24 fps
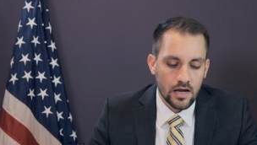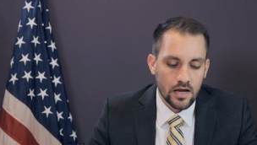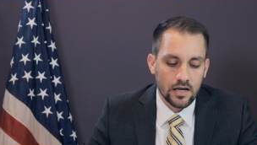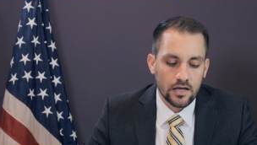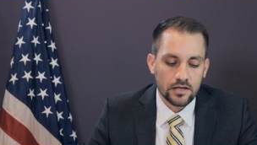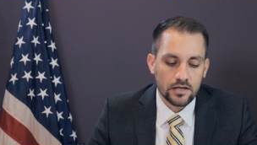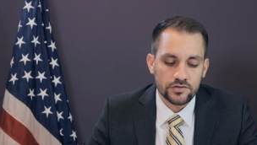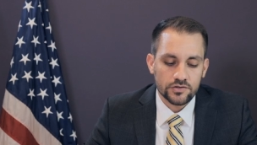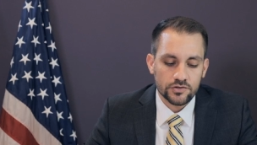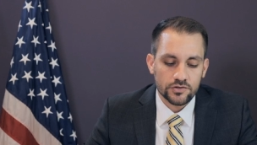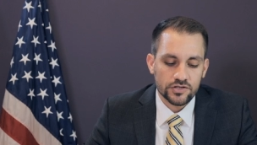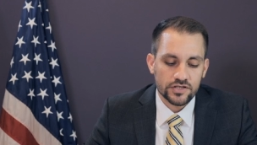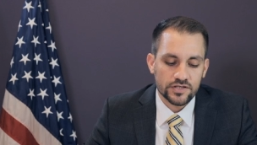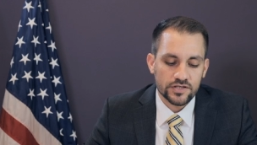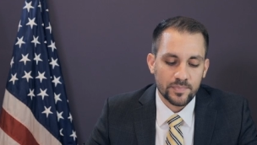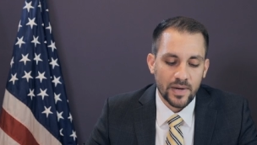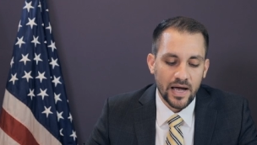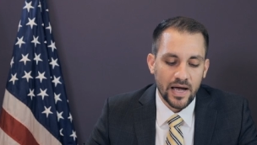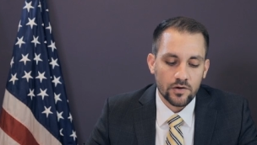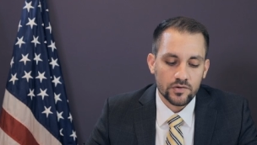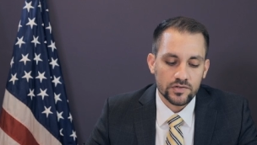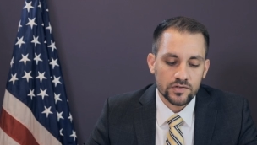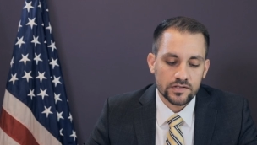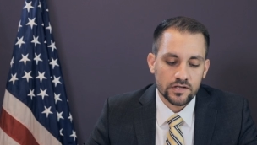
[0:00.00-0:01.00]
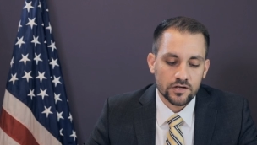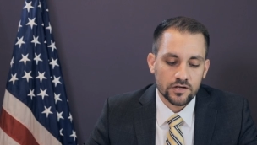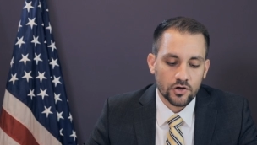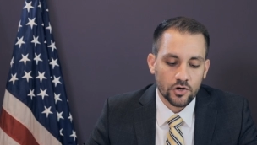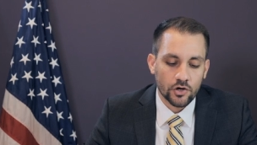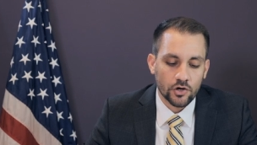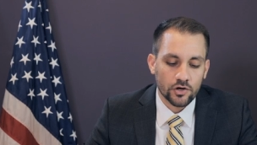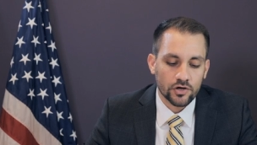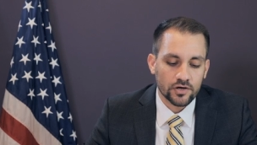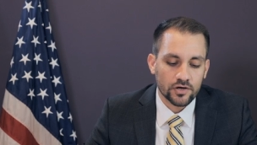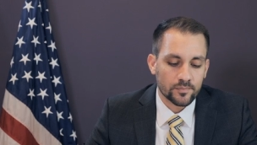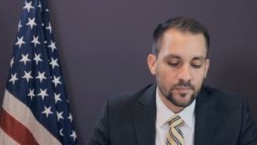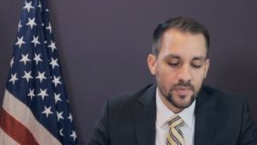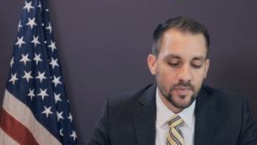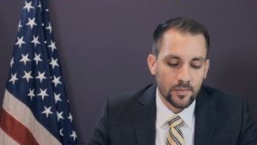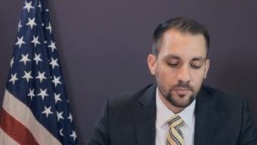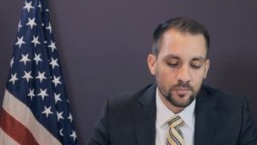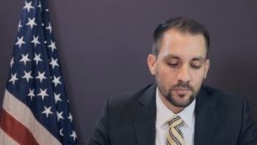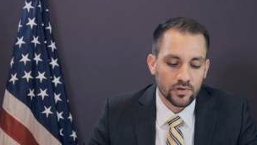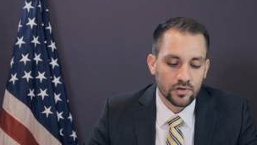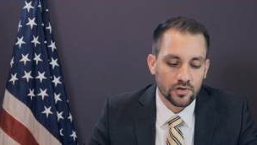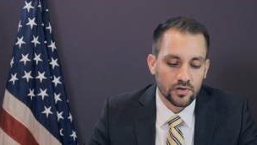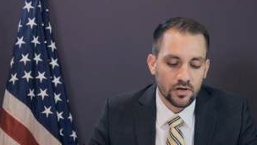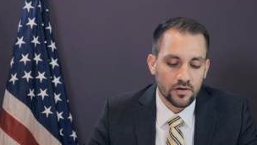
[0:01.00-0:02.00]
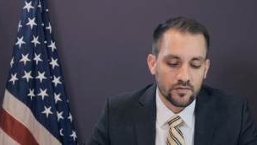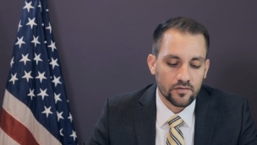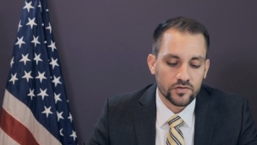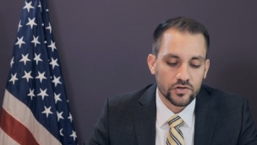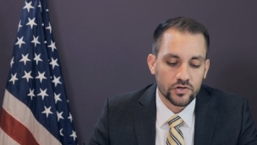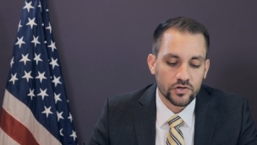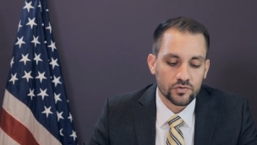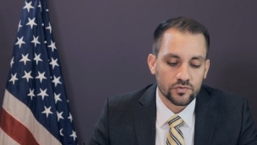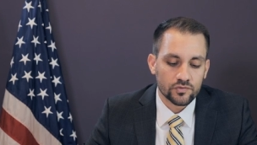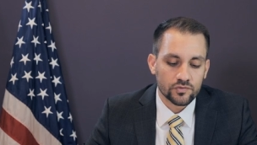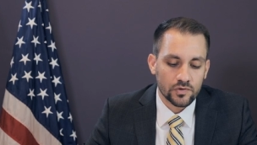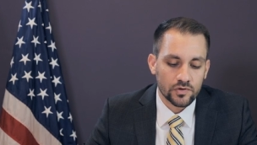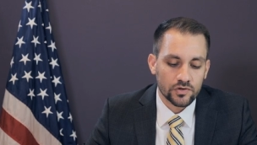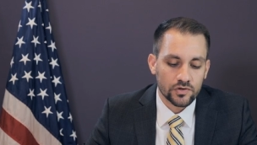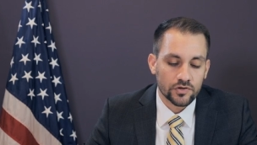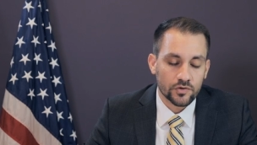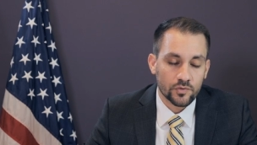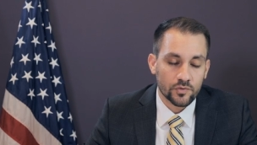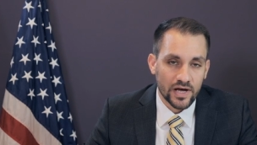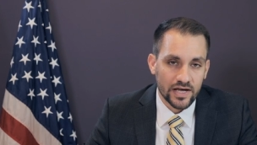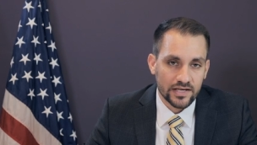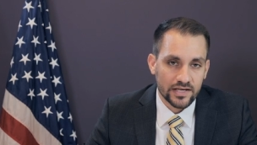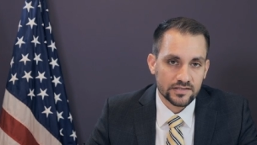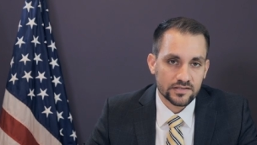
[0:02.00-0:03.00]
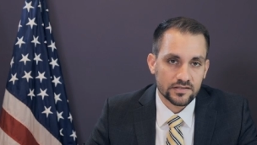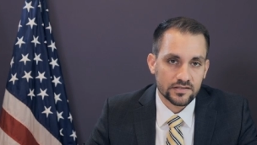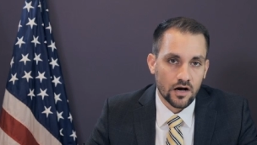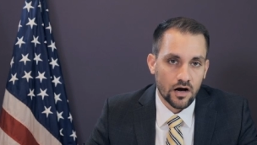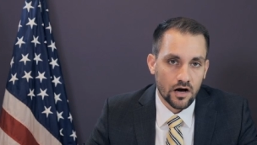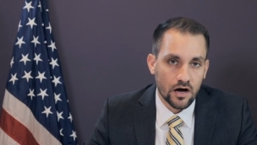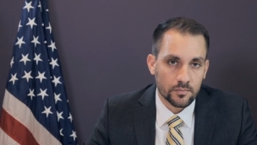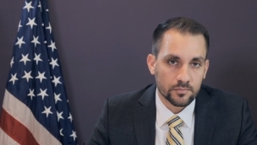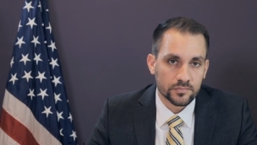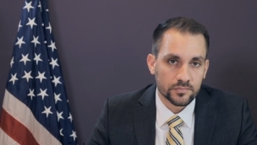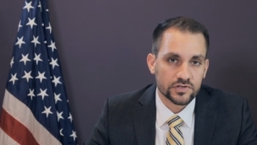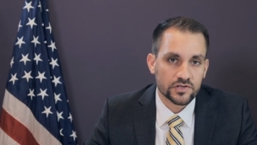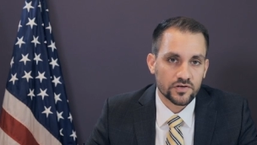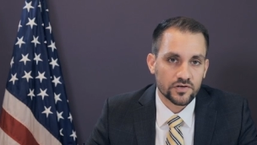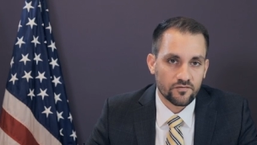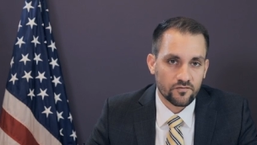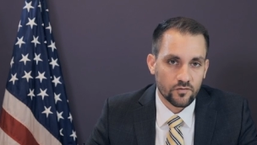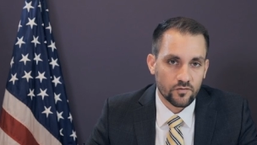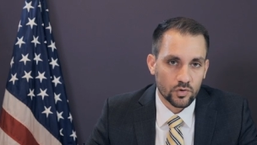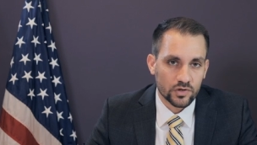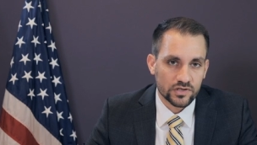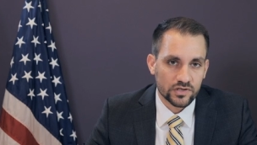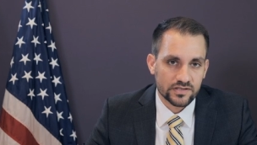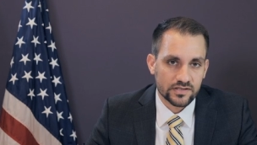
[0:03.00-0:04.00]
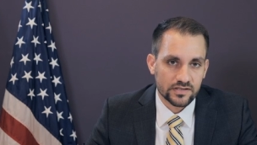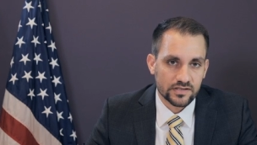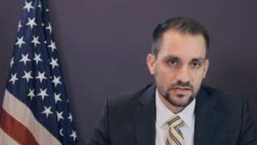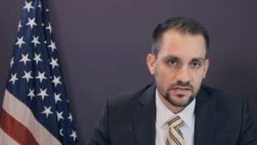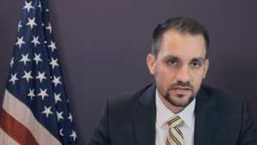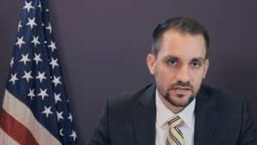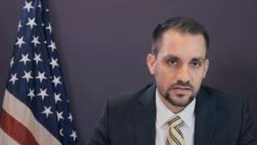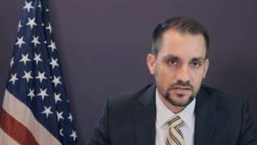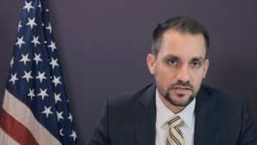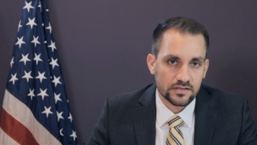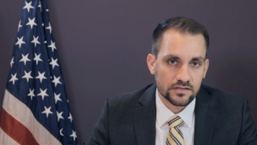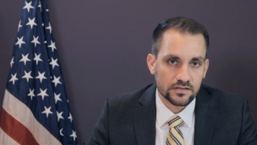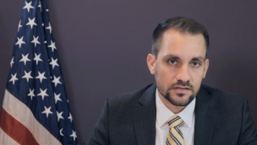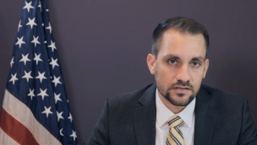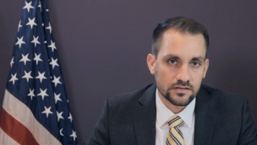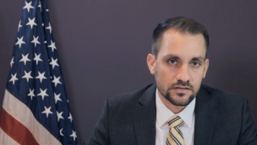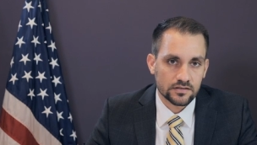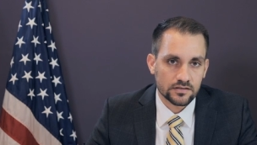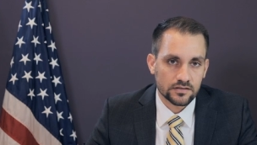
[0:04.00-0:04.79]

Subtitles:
Is your spouse a current member of the U.S. Armed Forces?